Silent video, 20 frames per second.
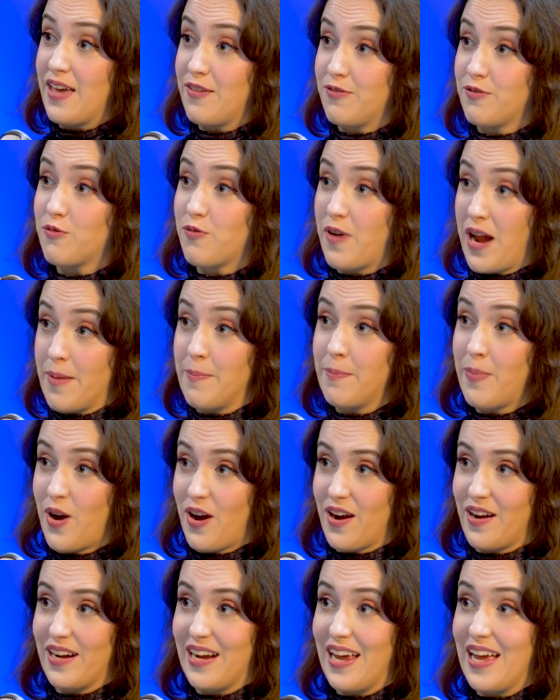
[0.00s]
if
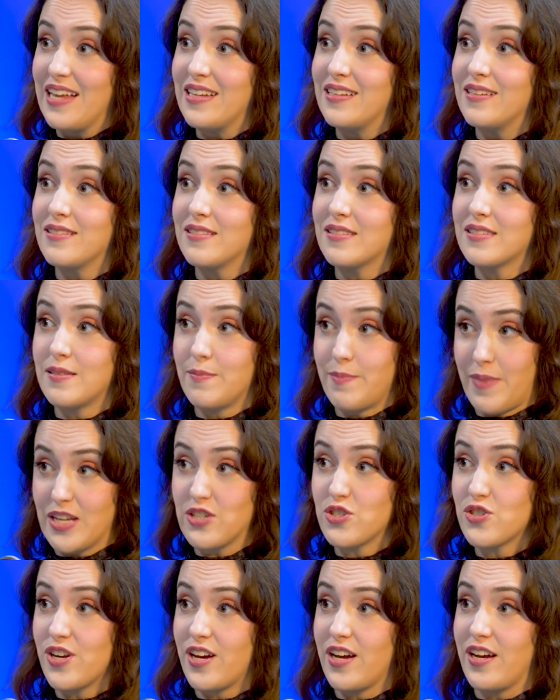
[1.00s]
Rampart and
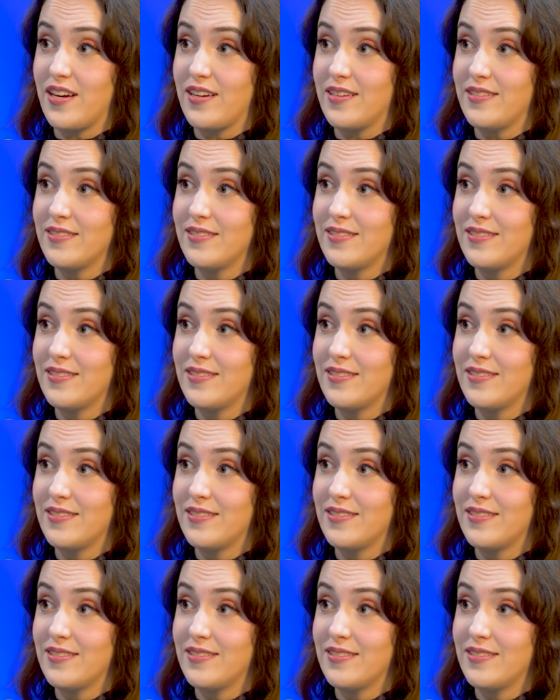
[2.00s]
Symmetra